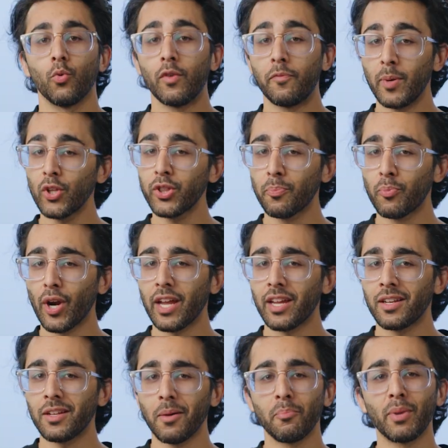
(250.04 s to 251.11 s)
We've built the
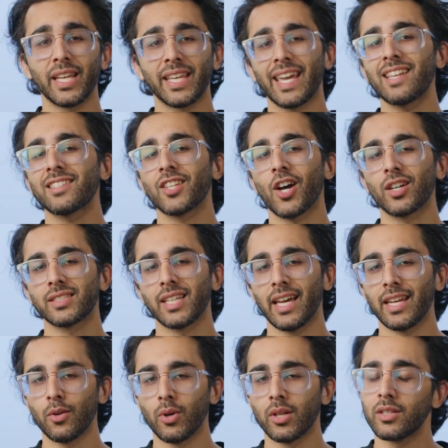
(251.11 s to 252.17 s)
brain, but it can't talk to
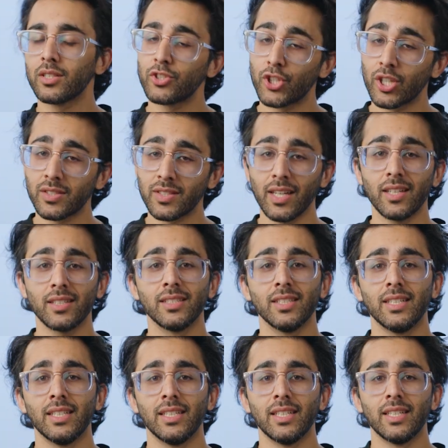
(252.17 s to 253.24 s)
anyone just yet.
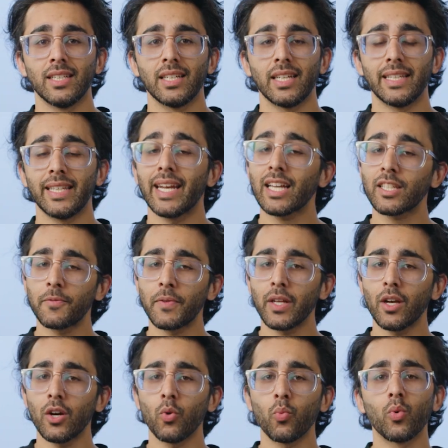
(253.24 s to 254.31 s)
In the next
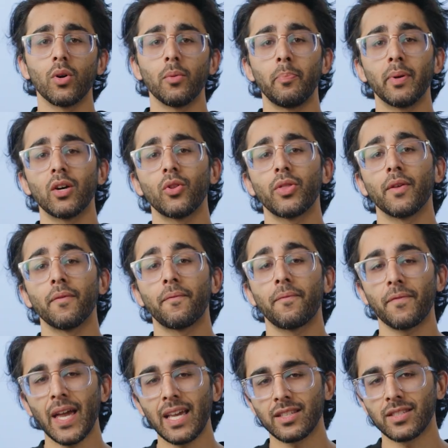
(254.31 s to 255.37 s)
video, we'll build the
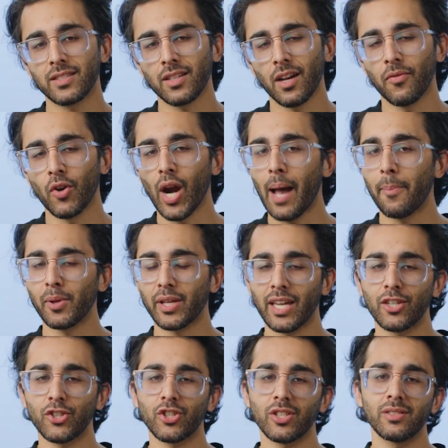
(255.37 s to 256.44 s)
face of our
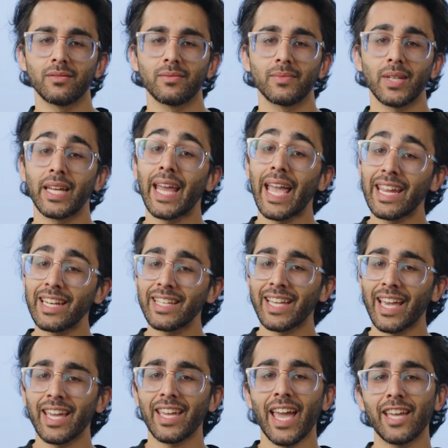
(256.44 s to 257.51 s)
application, an
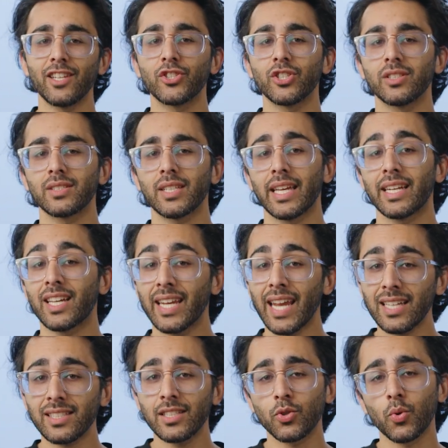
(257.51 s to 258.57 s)
ADK agent, and
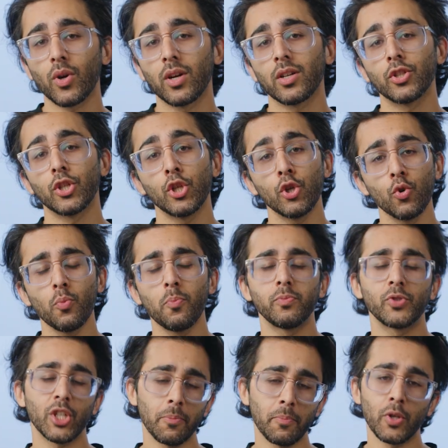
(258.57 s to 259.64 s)
connect it to our new
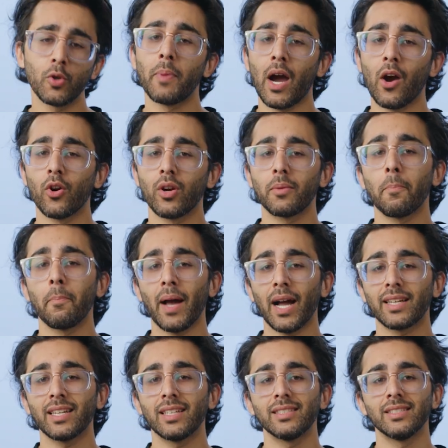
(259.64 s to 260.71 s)
GPU powered
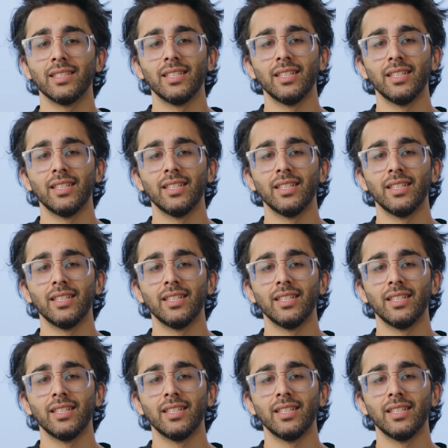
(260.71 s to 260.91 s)
backend.